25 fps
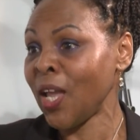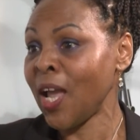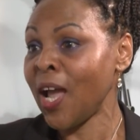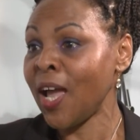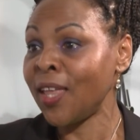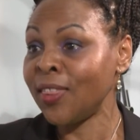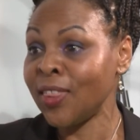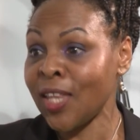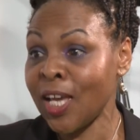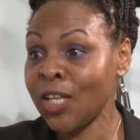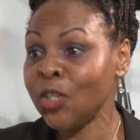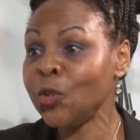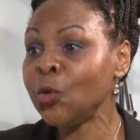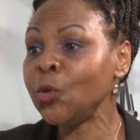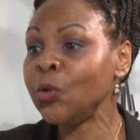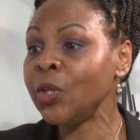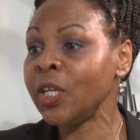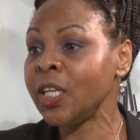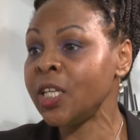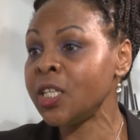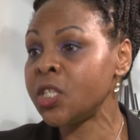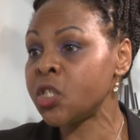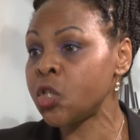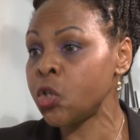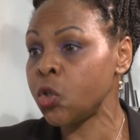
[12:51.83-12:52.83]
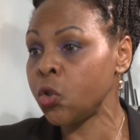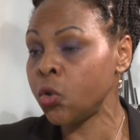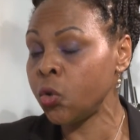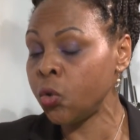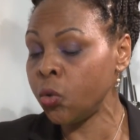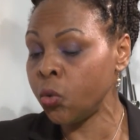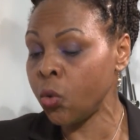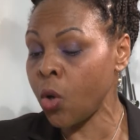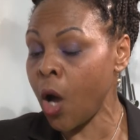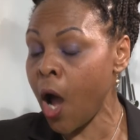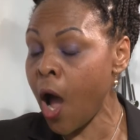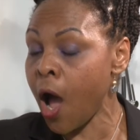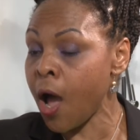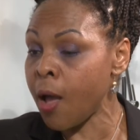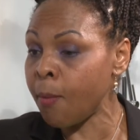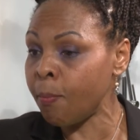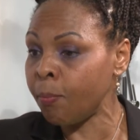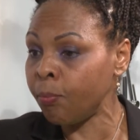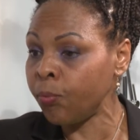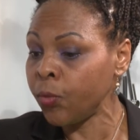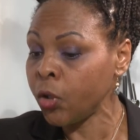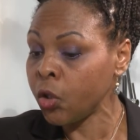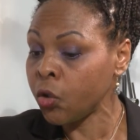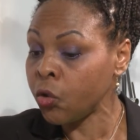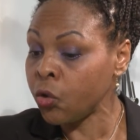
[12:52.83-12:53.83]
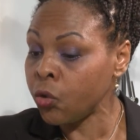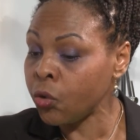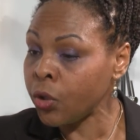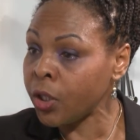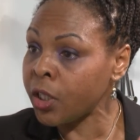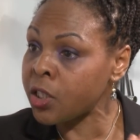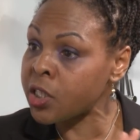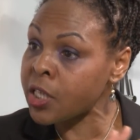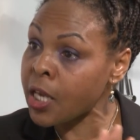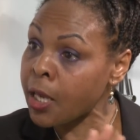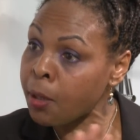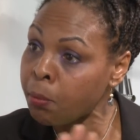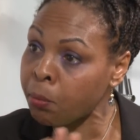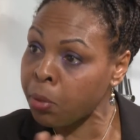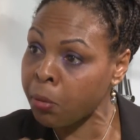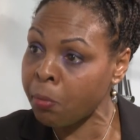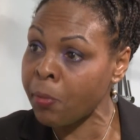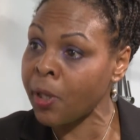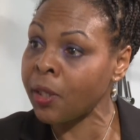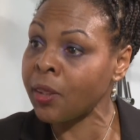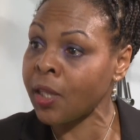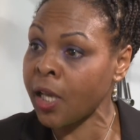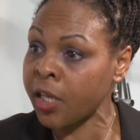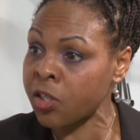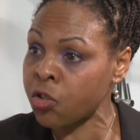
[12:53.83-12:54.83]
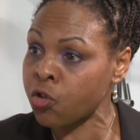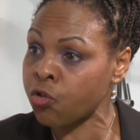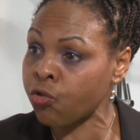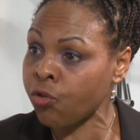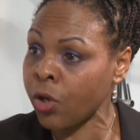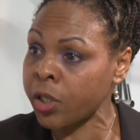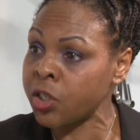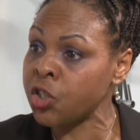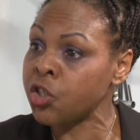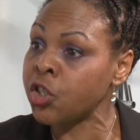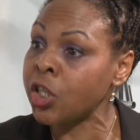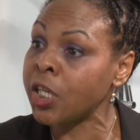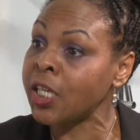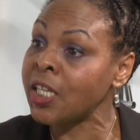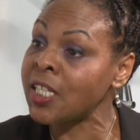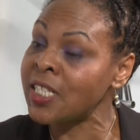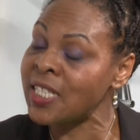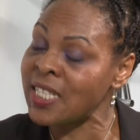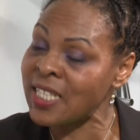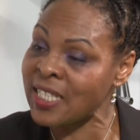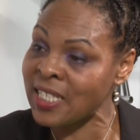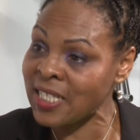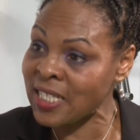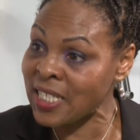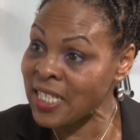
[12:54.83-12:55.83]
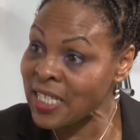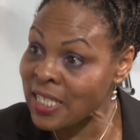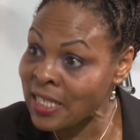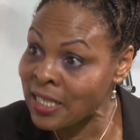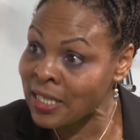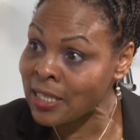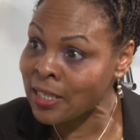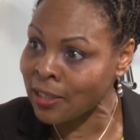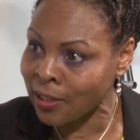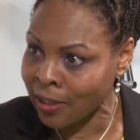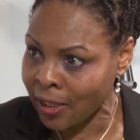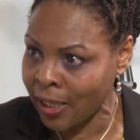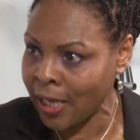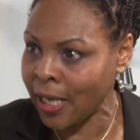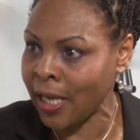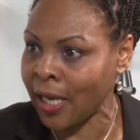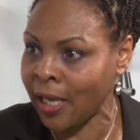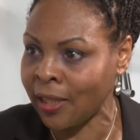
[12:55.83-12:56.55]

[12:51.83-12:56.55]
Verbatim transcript: And then you need to um, you need to implement that strategy consistently.